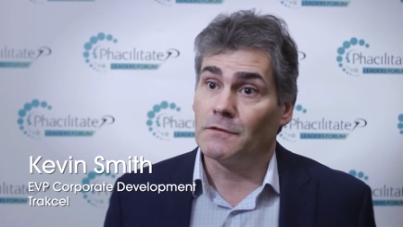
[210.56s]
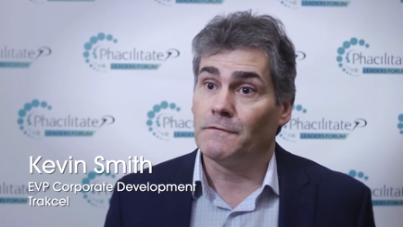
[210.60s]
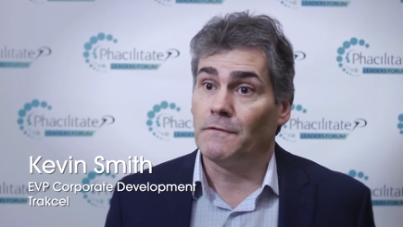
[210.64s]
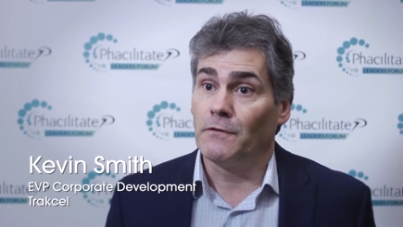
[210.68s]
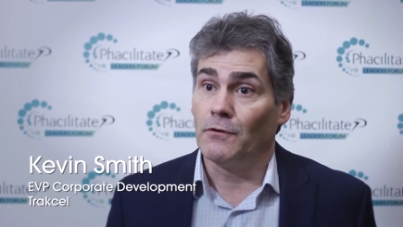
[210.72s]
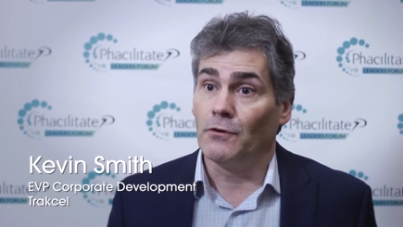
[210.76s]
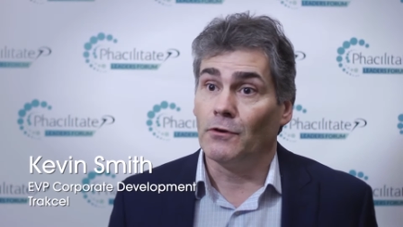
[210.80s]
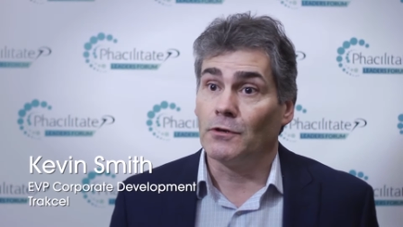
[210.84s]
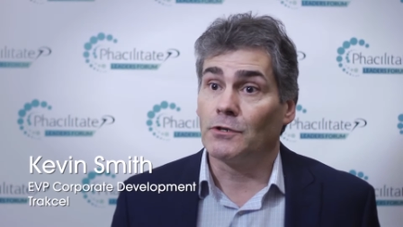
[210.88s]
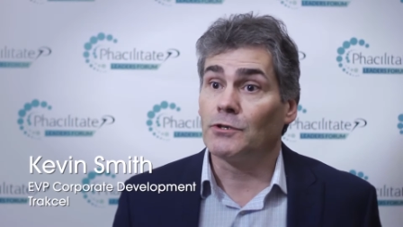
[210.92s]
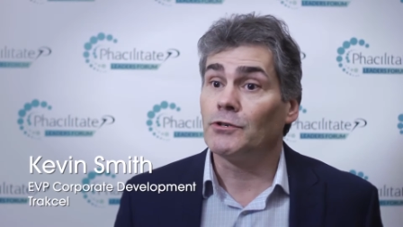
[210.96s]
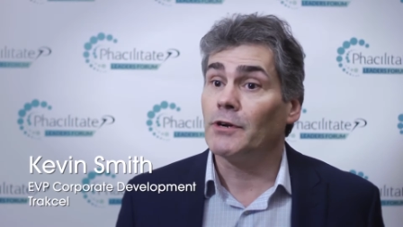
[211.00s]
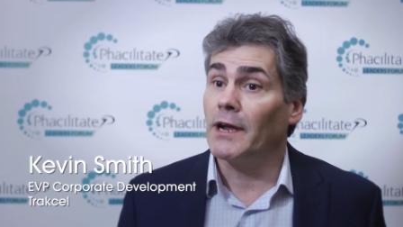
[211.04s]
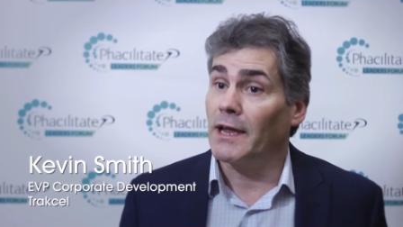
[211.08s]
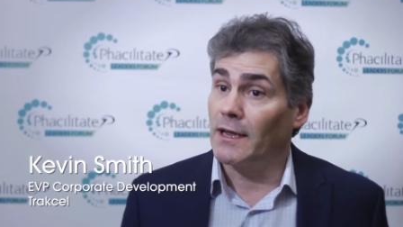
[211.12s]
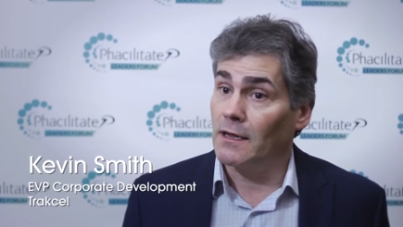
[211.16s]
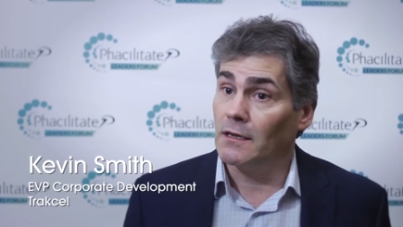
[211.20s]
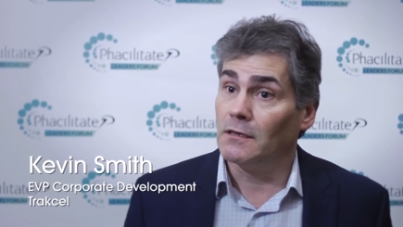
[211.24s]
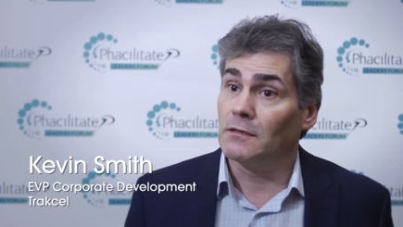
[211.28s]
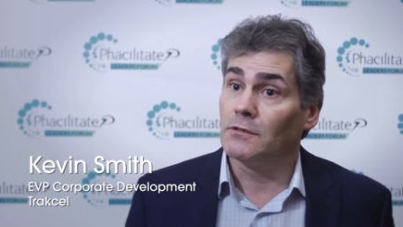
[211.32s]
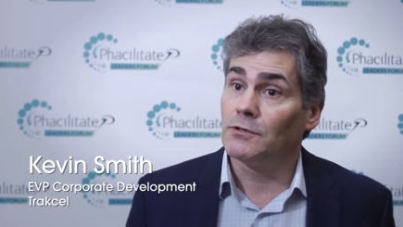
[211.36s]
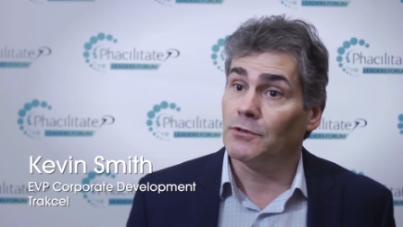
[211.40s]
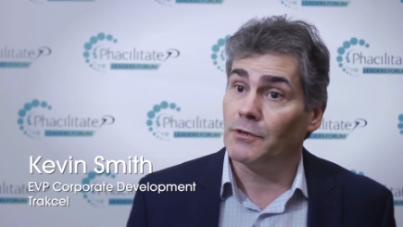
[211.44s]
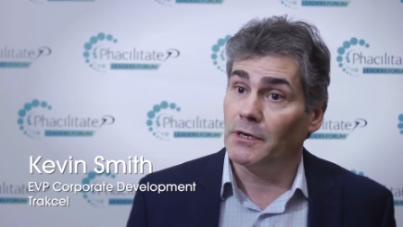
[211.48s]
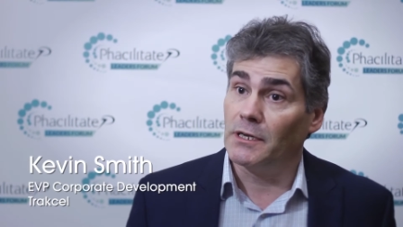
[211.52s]
for
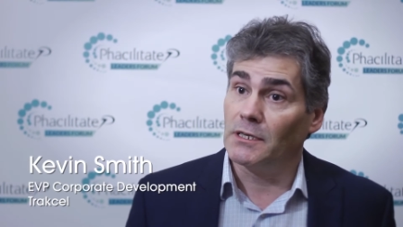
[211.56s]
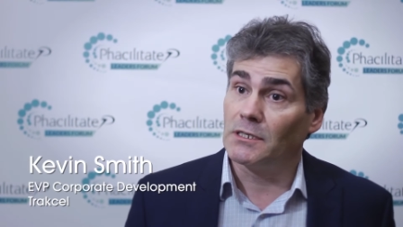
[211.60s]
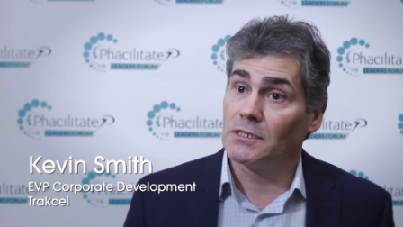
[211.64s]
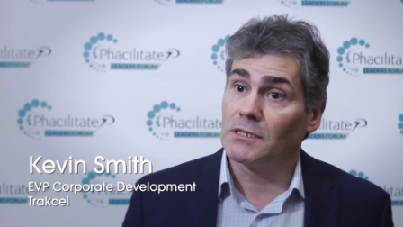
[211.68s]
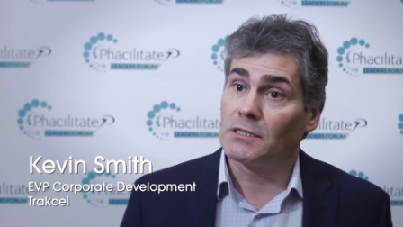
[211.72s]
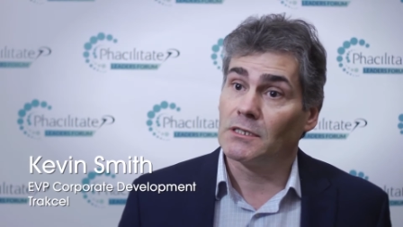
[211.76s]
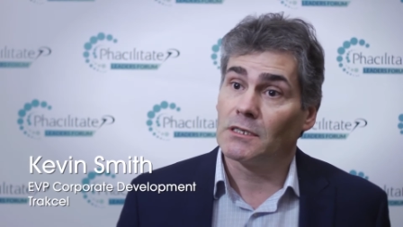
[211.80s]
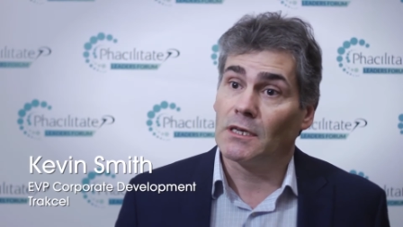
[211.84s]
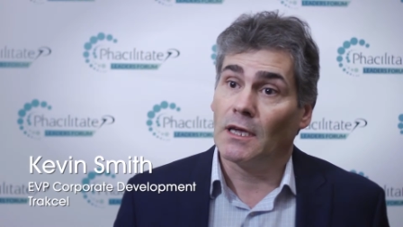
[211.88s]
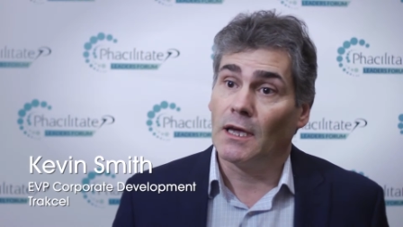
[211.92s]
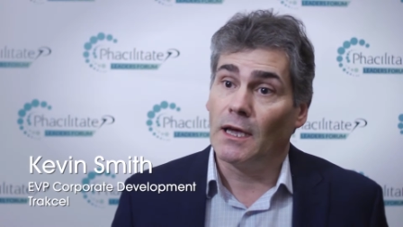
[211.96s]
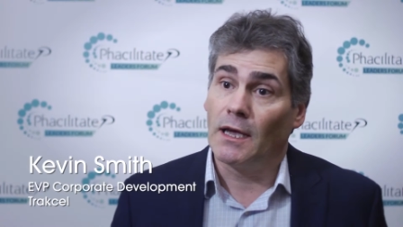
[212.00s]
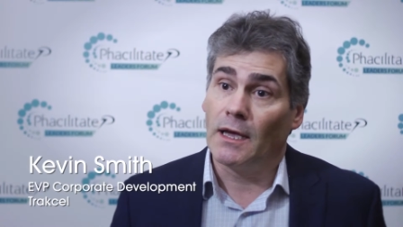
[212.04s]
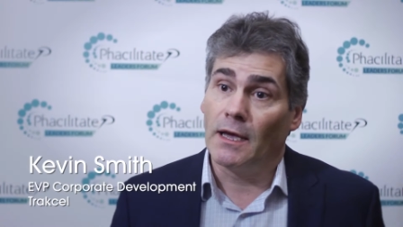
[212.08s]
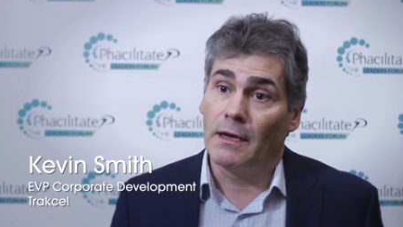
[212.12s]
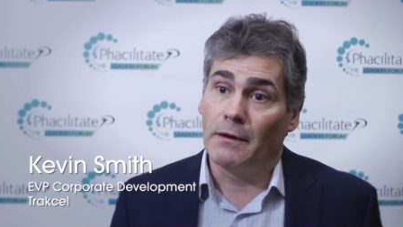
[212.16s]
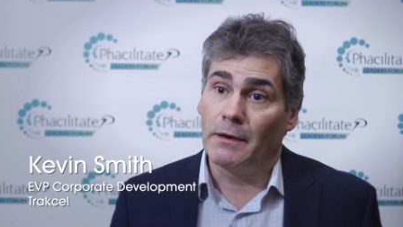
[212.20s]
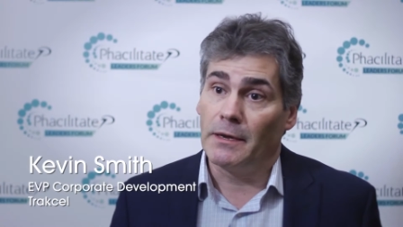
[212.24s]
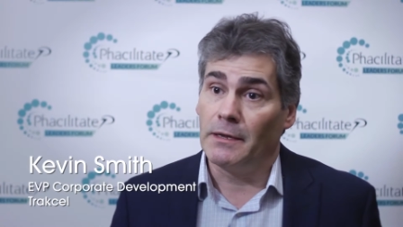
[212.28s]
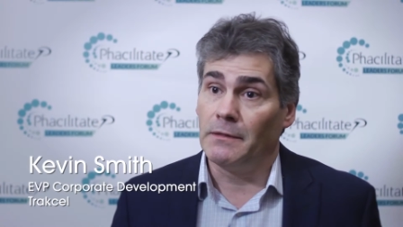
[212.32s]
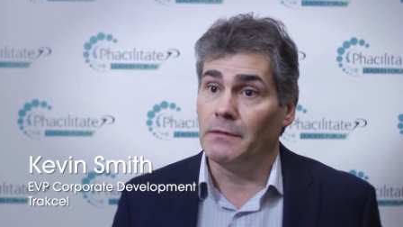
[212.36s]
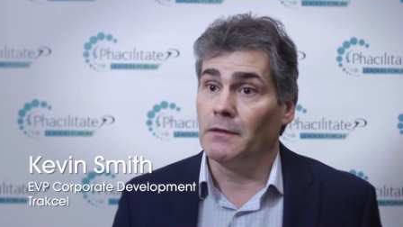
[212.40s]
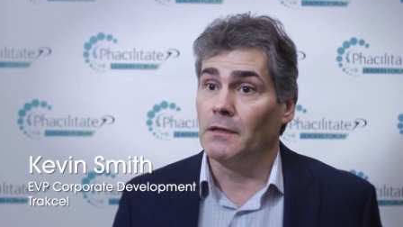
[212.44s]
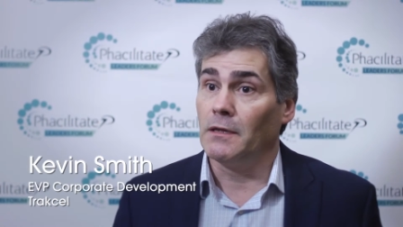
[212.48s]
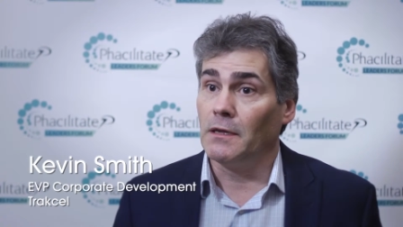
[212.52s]
track and trace
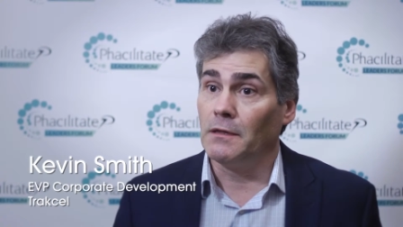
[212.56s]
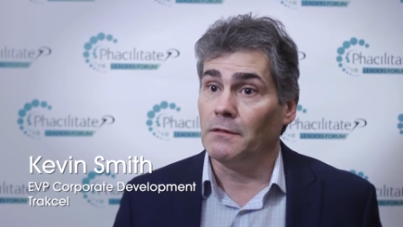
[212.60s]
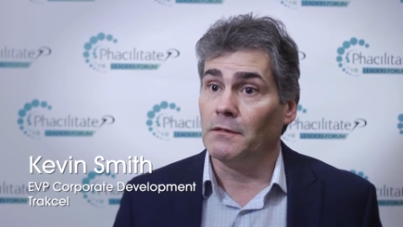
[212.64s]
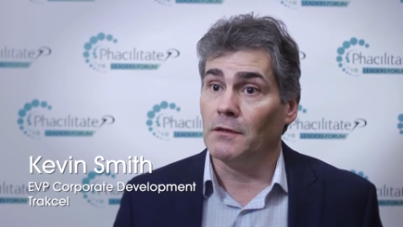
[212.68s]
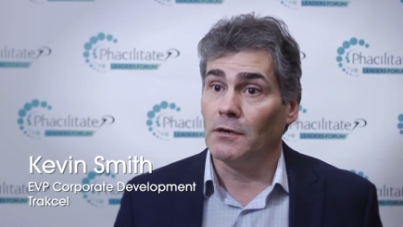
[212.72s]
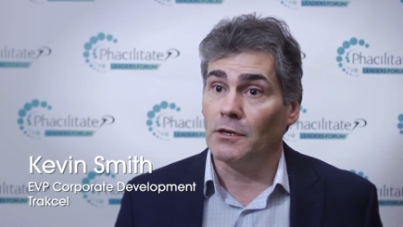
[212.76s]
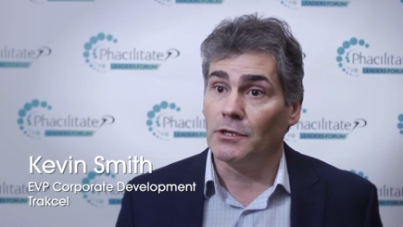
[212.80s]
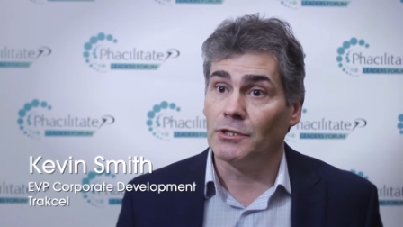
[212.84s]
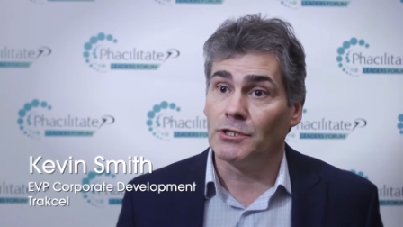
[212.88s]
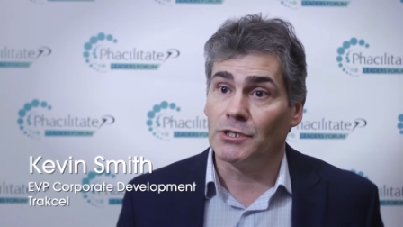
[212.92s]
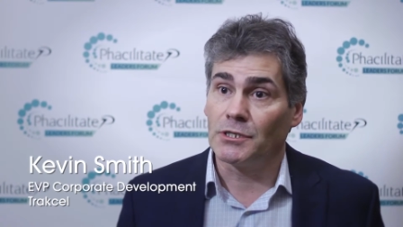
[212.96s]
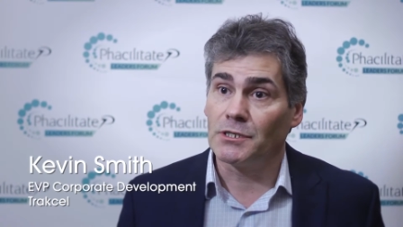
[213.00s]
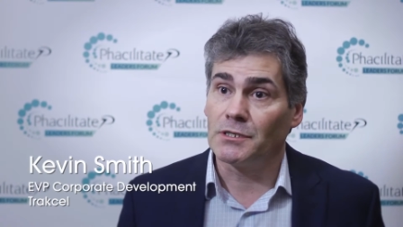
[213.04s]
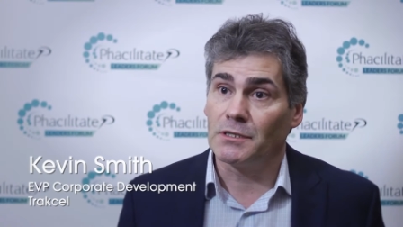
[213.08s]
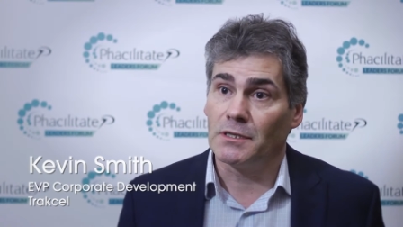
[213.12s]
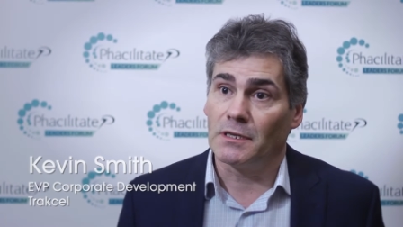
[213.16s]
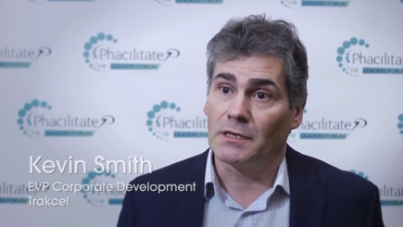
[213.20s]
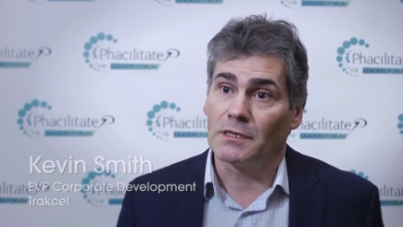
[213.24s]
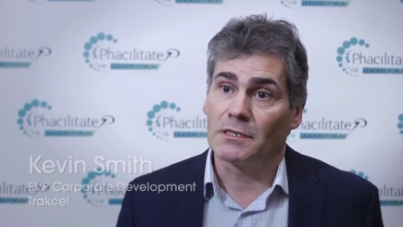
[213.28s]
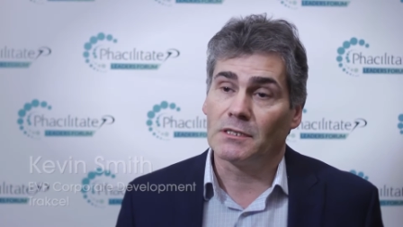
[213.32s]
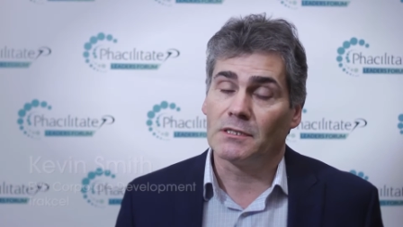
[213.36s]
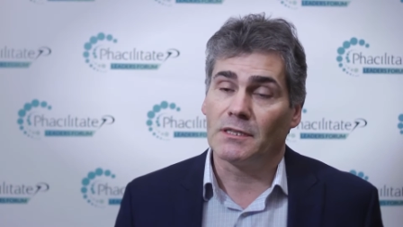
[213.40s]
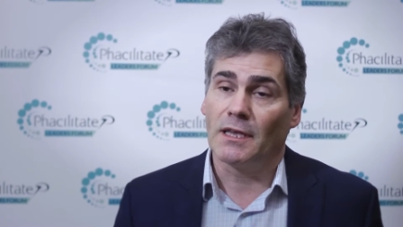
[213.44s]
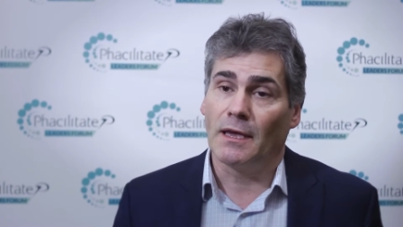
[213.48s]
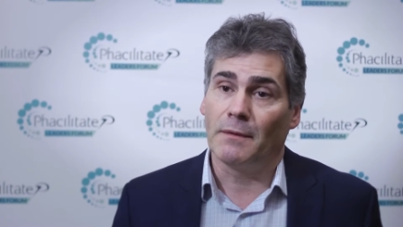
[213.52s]
in the
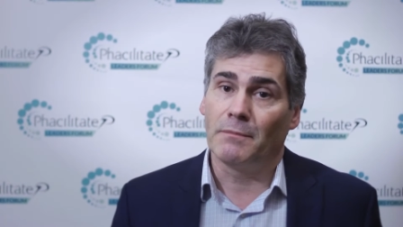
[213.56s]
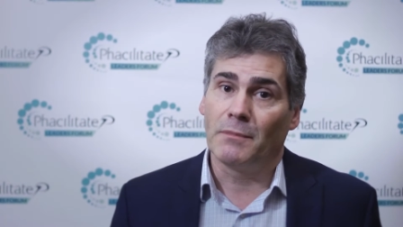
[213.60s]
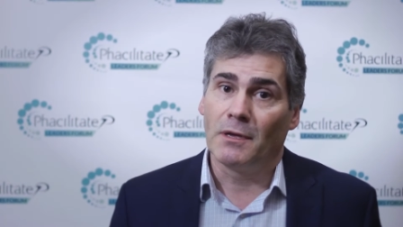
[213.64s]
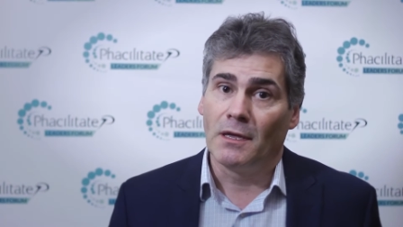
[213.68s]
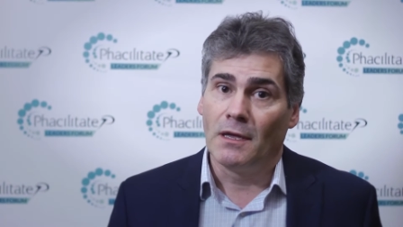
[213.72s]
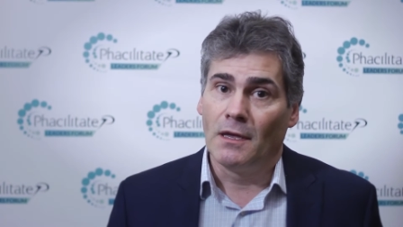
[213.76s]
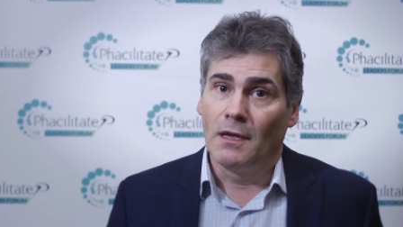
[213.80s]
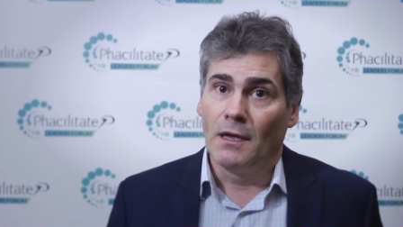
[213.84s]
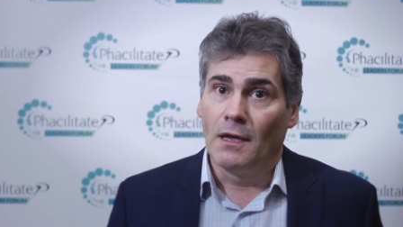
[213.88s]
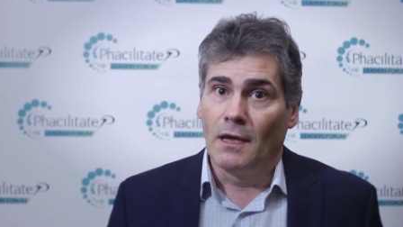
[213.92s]
logistics step,